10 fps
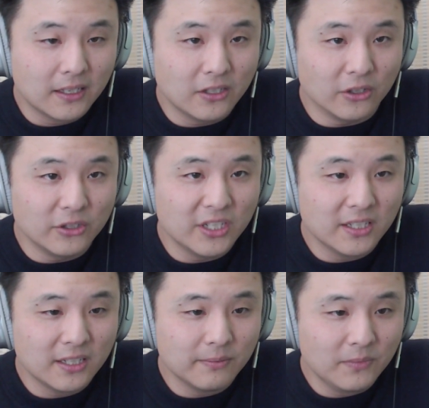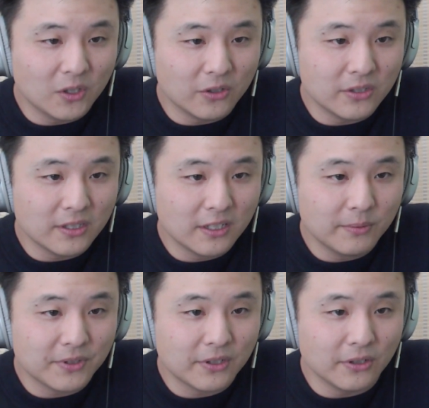Yeonjin Kim? Yeonjin Kim?
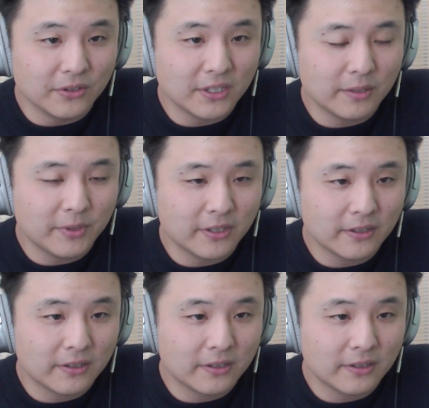Is there a Yeonjin Kim here?